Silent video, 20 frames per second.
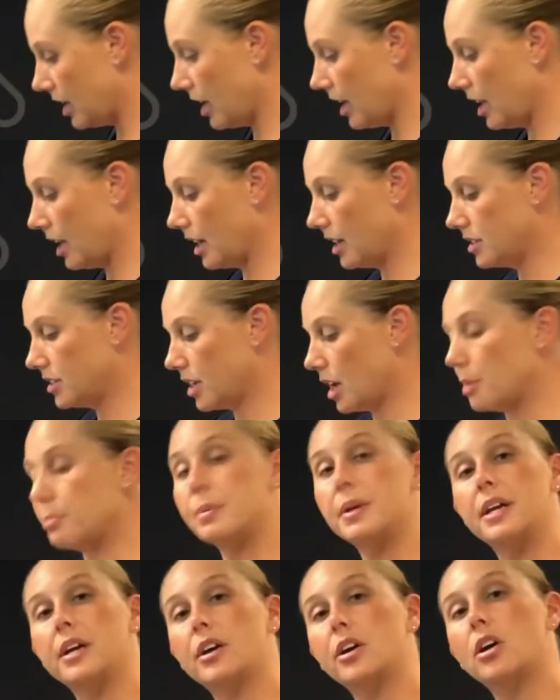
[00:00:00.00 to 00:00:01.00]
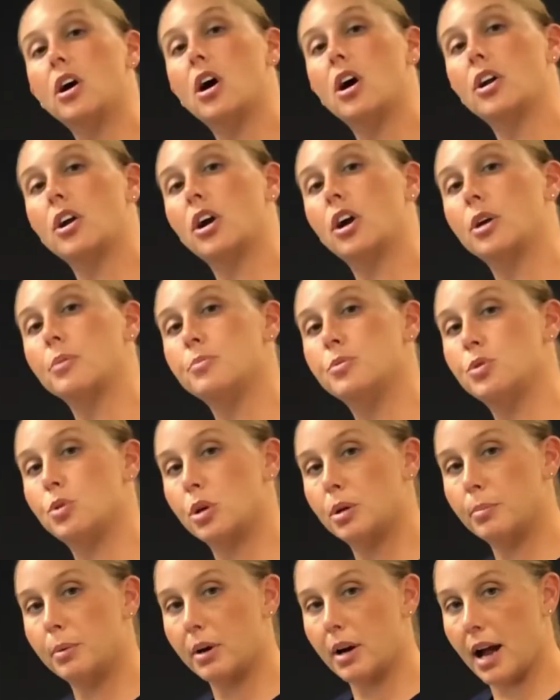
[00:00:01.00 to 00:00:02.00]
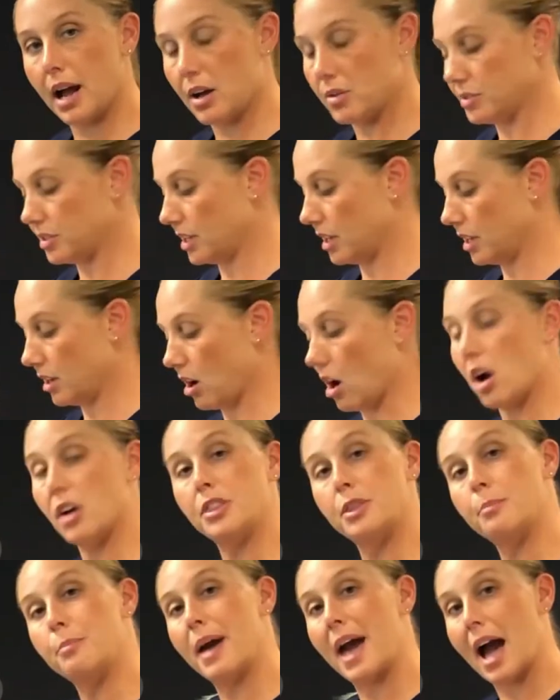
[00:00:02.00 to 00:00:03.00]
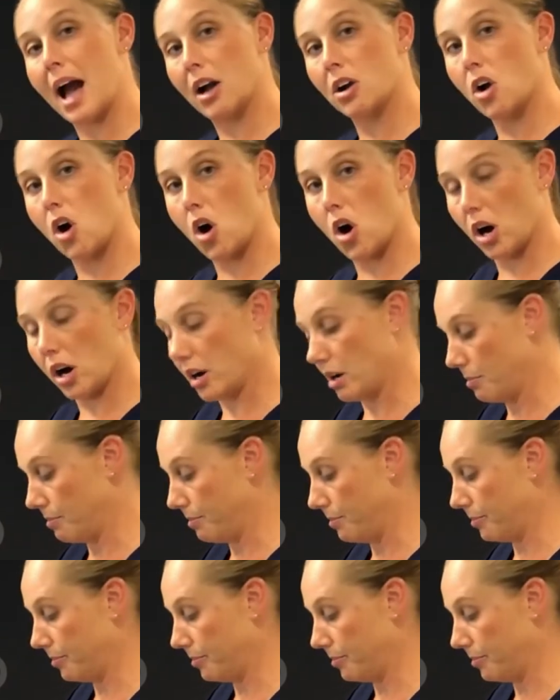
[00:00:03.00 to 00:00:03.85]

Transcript: and up here on our absorber housing on the bag arm.